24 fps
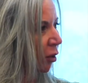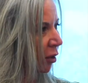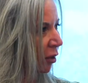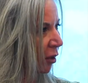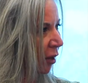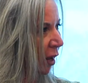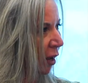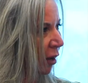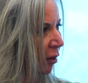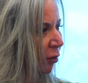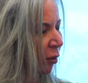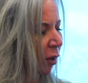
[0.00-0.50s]

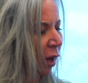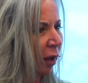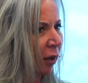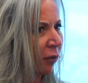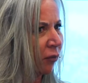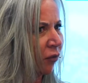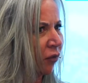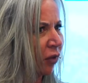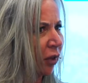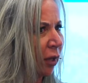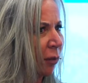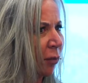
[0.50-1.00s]
now
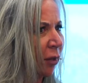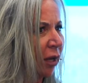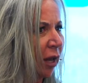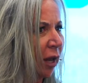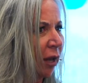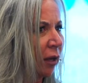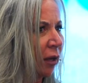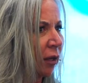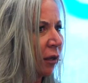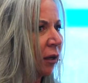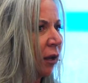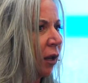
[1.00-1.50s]
I've
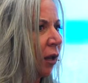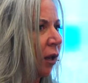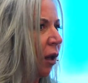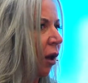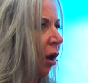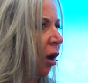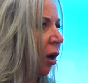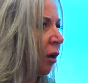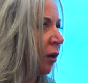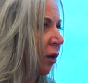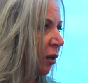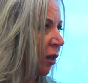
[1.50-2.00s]
eliminated,
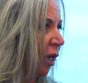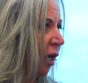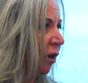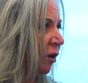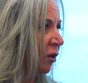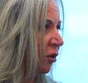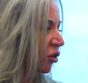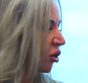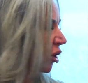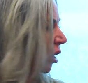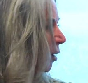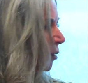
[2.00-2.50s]
on a lot
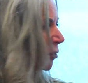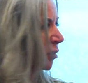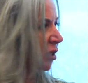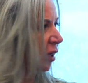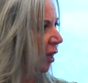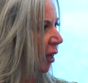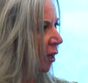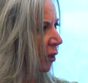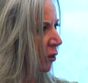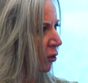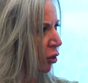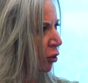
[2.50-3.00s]
of jobs,
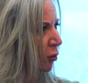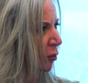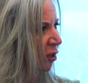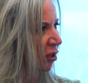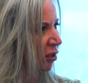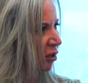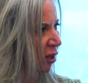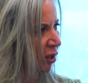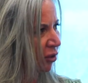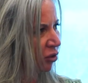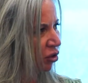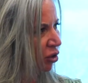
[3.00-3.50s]
8
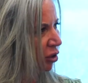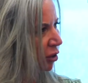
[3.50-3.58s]
human touches.